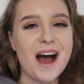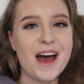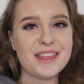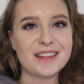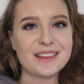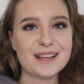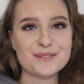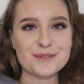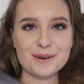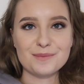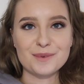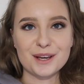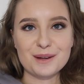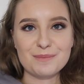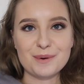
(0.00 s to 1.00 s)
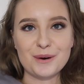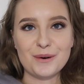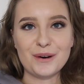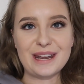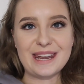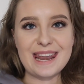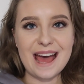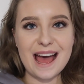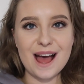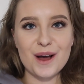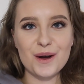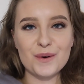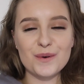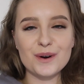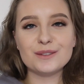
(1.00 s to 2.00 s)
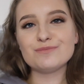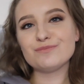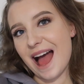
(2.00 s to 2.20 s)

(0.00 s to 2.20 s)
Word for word: I think that's what I'm gonna put on now